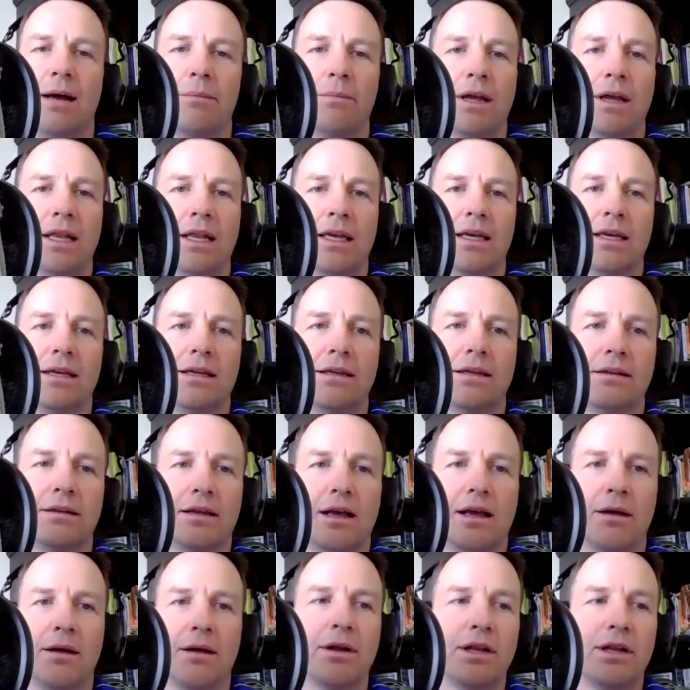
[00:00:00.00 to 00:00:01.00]
I'm
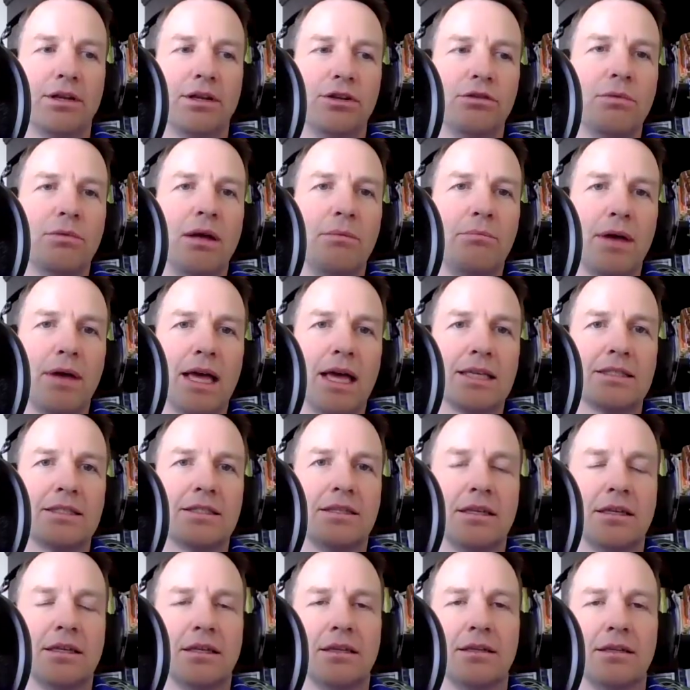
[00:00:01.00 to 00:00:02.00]
gonna I'm gonna do my
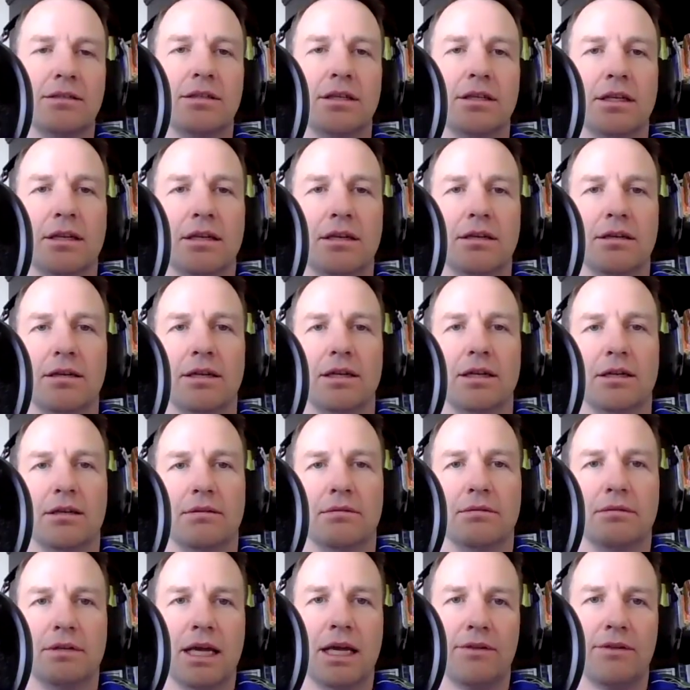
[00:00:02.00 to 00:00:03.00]
best to to in,
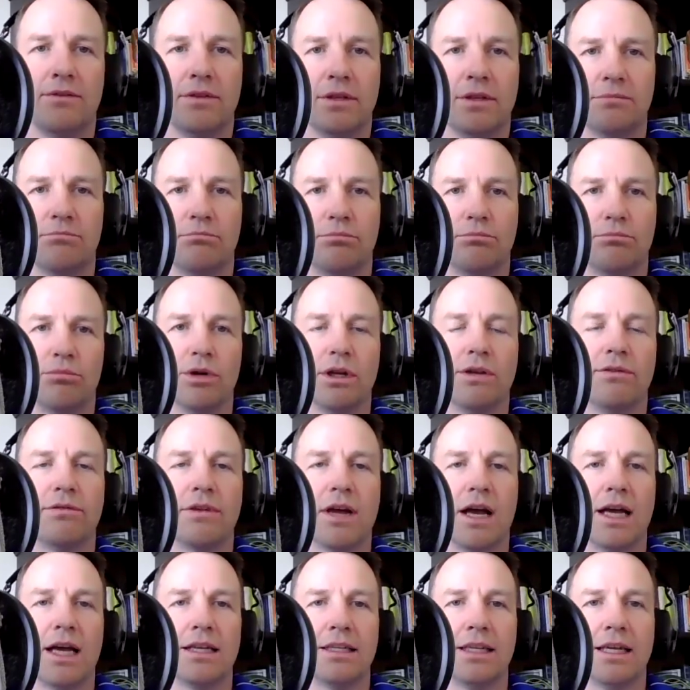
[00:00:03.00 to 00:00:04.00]
in kind of this
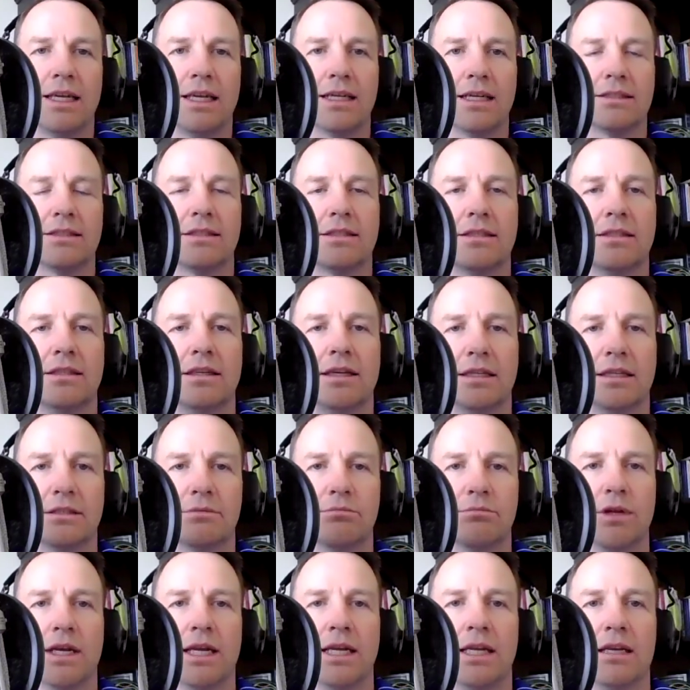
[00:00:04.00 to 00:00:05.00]
brief context
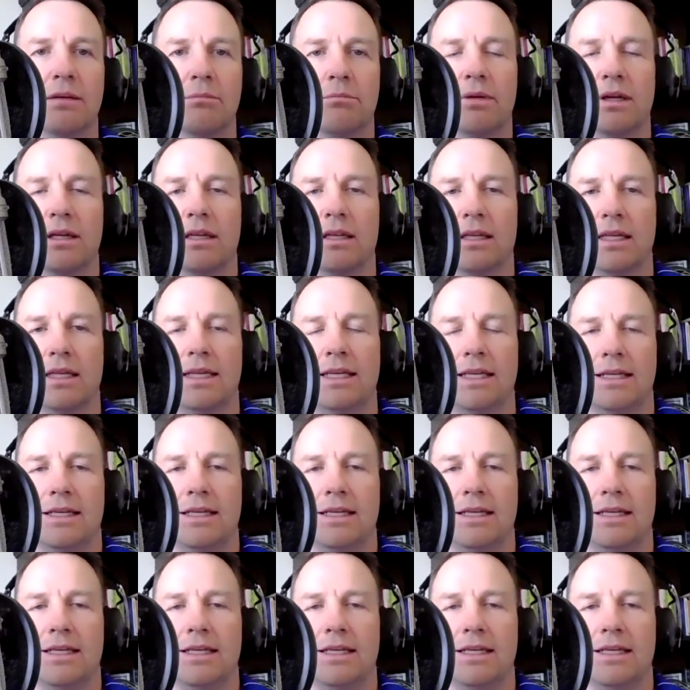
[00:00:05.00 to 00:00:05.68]
explain it, but.